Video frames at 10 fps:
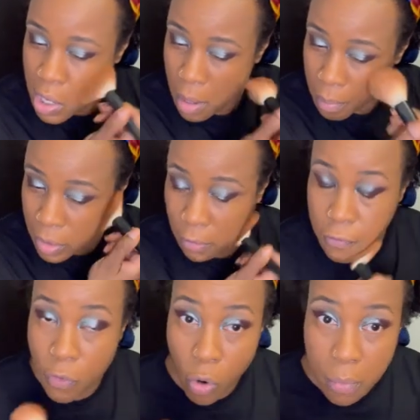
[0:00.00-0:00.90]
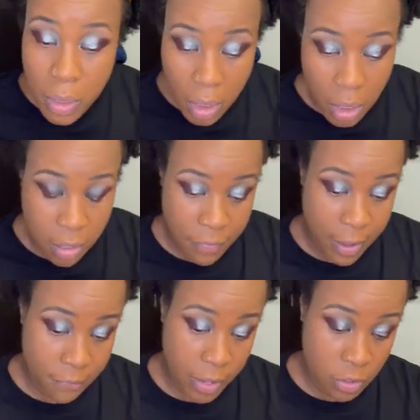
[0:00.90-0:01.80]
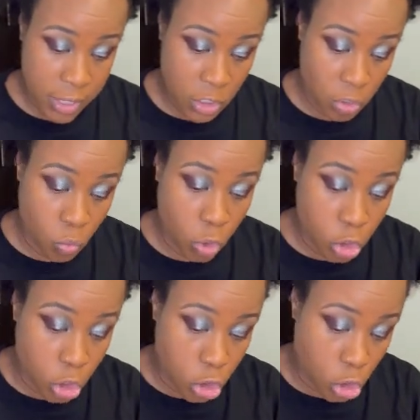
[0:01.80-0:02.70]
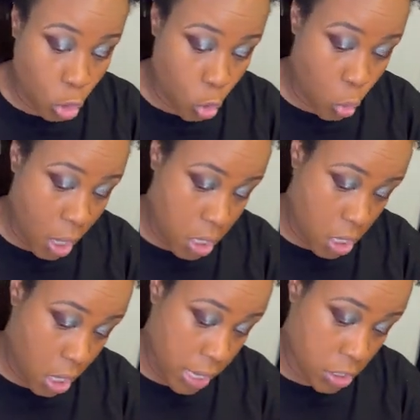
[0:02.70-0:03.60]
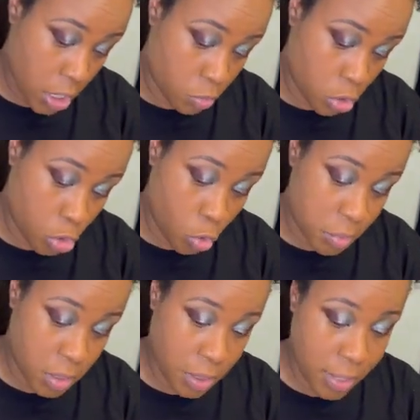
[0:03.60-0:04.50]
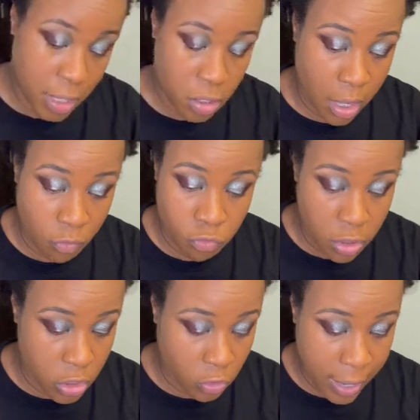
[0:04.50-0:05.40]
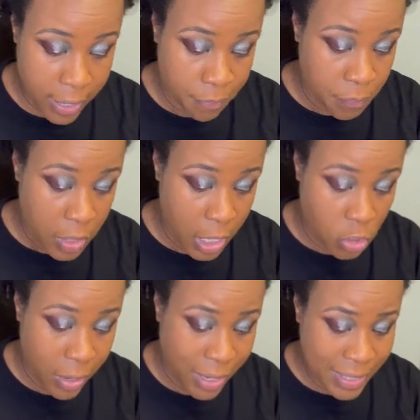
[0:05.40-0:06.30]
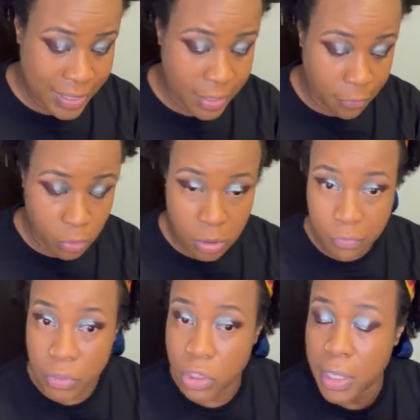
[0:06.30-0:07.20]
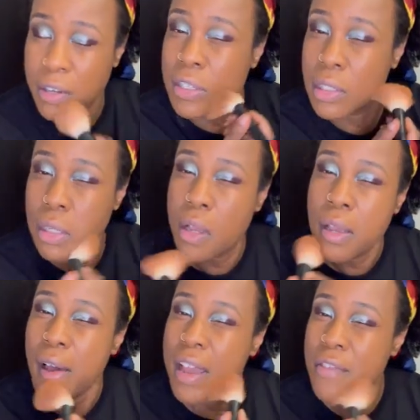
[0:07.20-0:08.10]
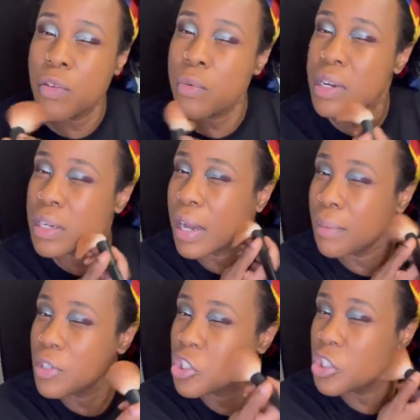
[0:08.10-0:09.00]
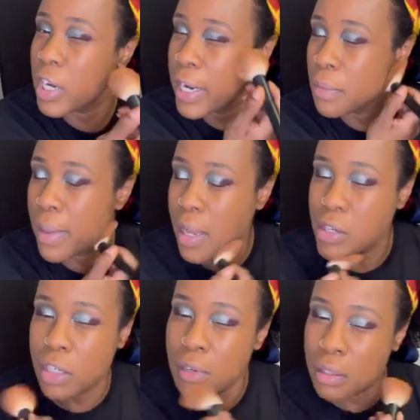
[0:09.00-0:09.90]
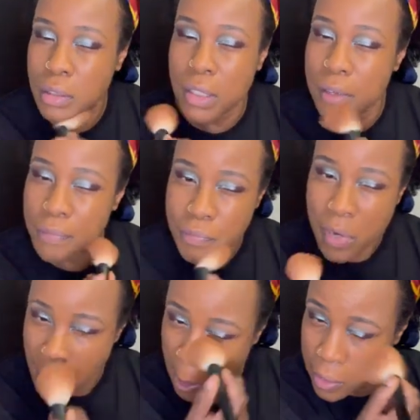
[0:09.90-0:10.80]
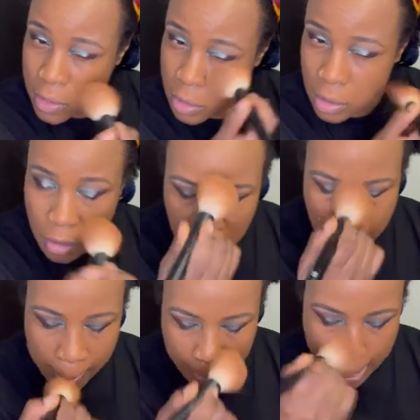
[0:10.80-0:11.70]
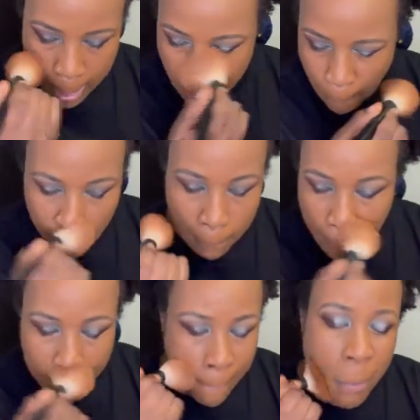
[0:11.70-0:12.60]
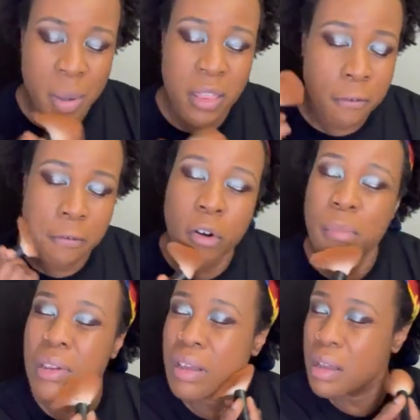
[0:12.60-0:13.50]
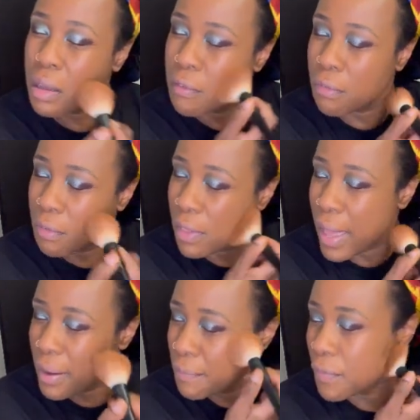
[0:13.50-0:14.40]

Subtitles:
But the formula of that foundation was so nice. I was so upset that I really tried. I tried like several different shades. I even went and got Shade Match in Ulta. Just could not get it. But the formula of that